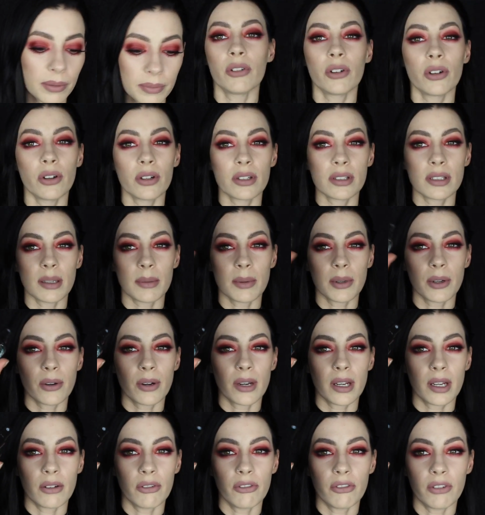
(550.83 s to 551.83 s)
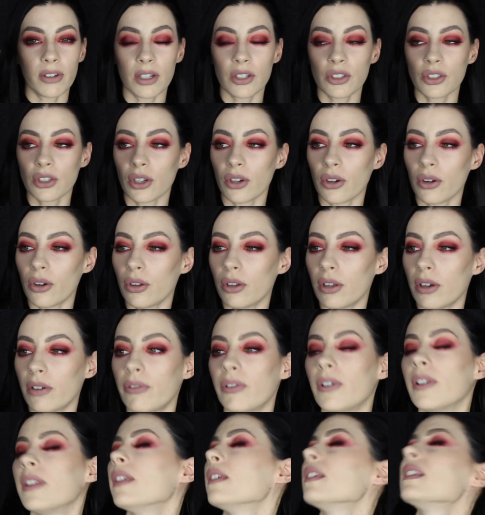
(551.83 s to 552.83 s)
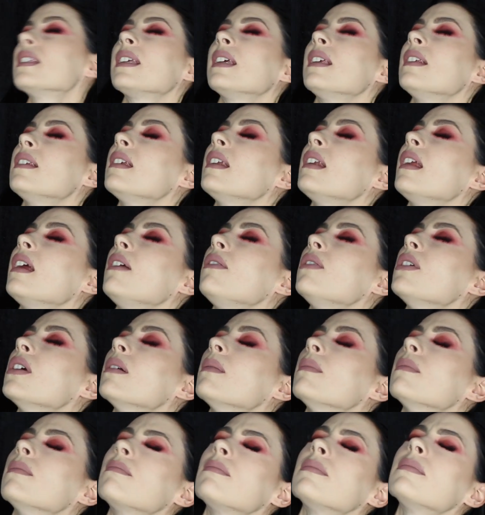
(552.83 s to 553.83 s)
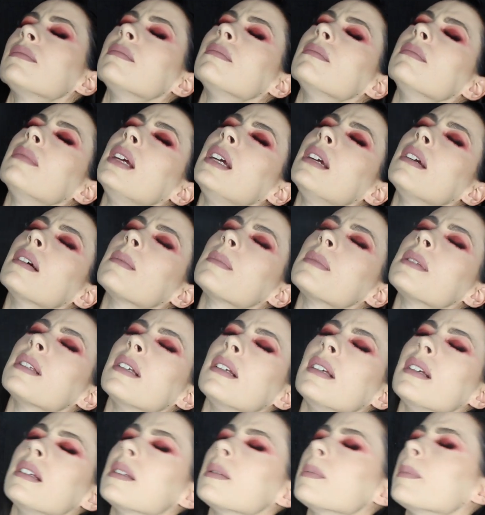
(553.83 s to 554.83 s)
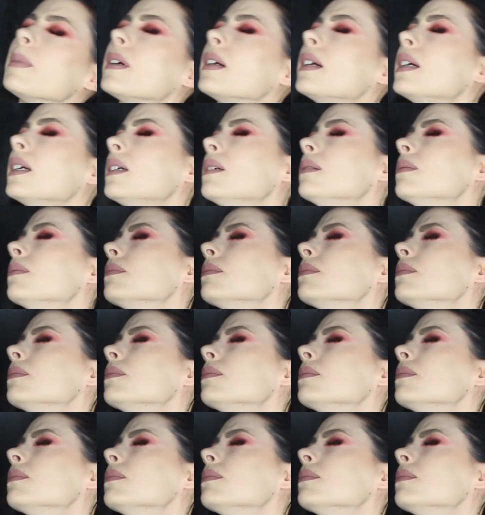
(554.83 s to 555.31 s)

Of course, I'm going to finish it all off with a Skindinavia makeup setting spray.